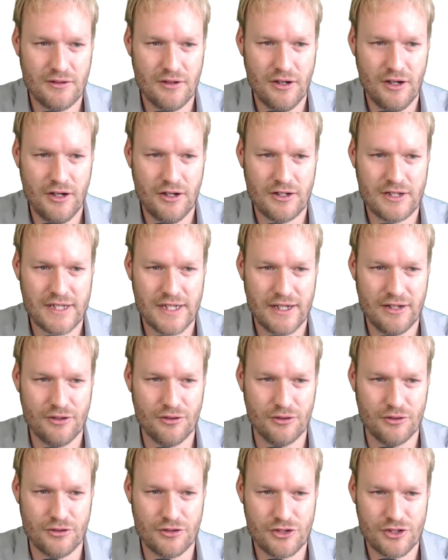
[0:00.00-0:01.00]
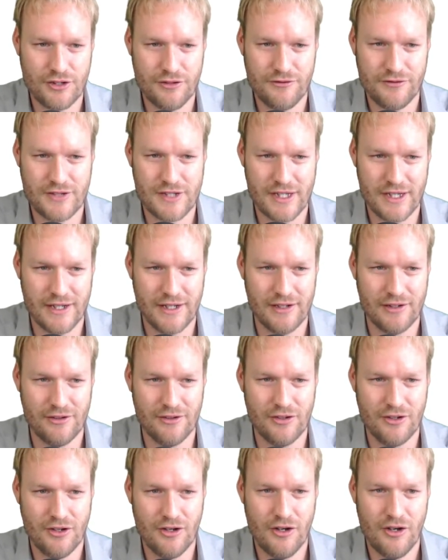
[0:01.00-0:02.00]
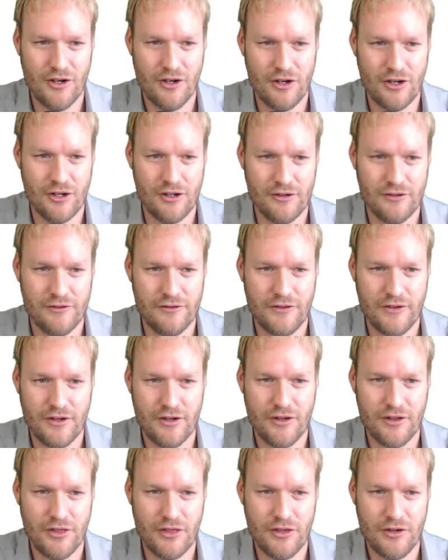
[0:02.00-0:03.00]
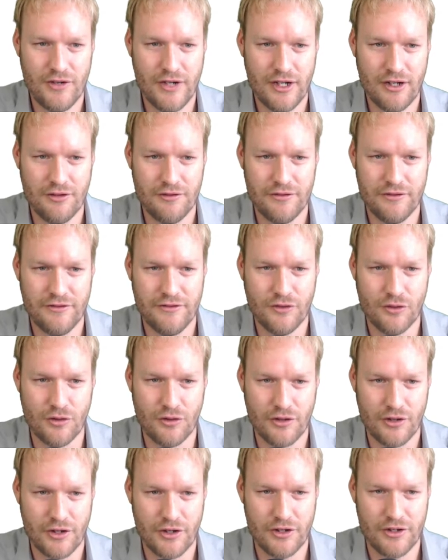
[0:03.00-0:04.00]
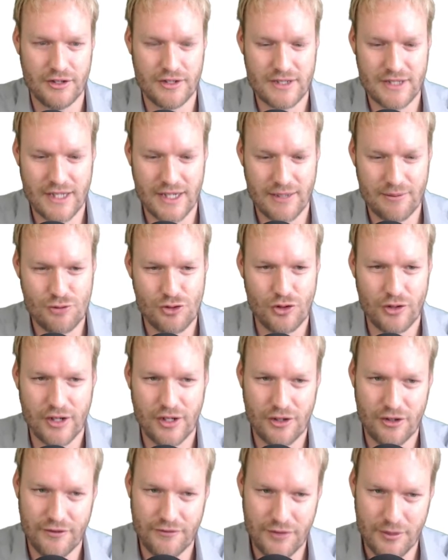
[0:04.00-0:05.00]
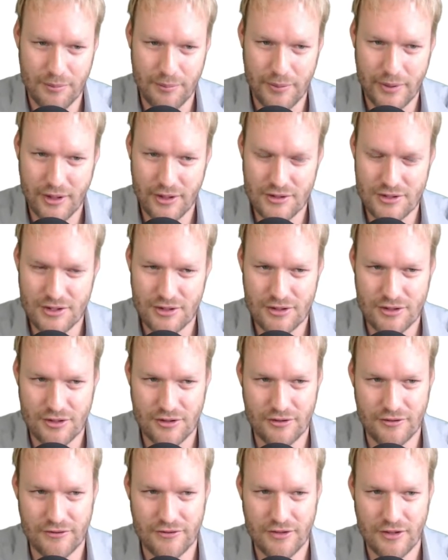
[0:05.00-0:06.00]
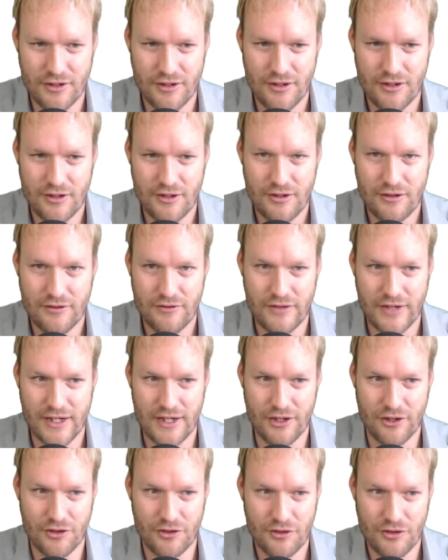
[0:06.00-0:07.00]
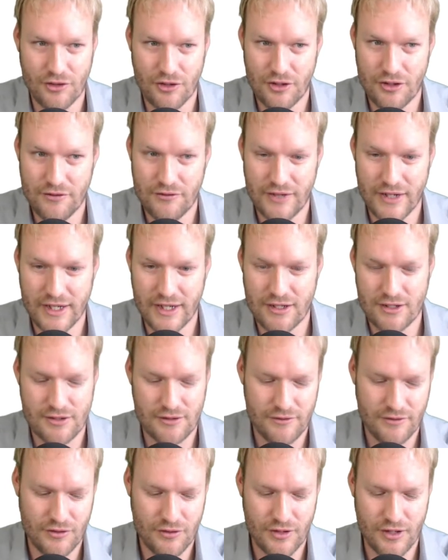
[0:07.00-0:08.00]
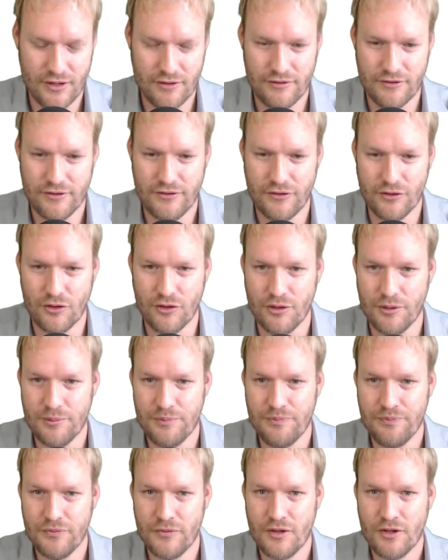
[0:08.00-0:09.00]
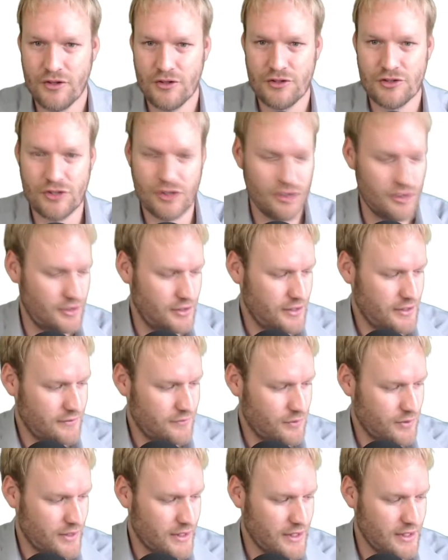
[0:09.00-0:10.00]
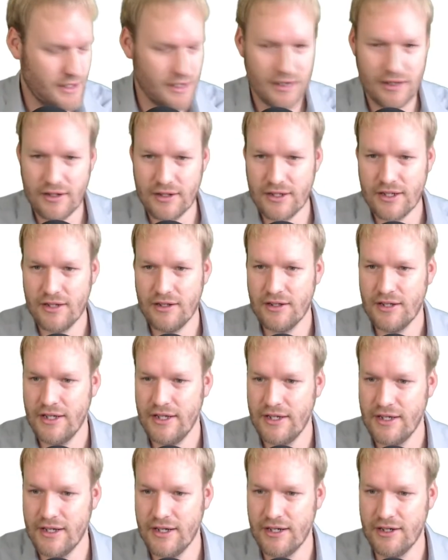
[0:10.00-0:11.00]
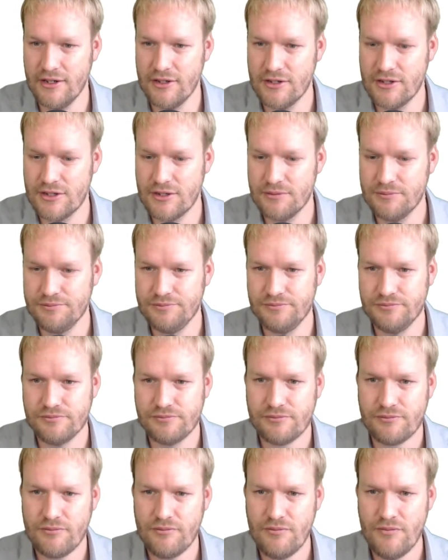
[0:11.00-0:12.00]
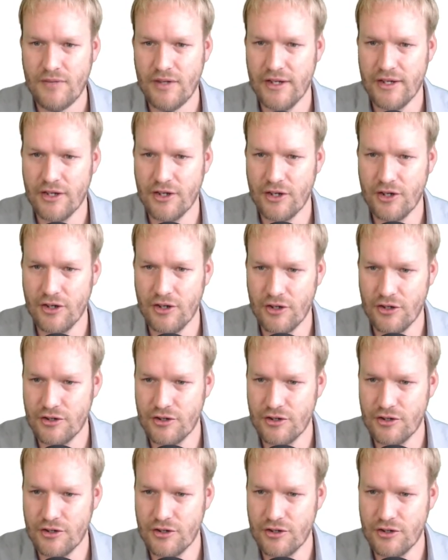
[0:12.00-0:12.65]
arctan or shift tan of 3/4. Notice that I'm doing it of the positive value, not of negative 3/4. So if we get our calculator out and go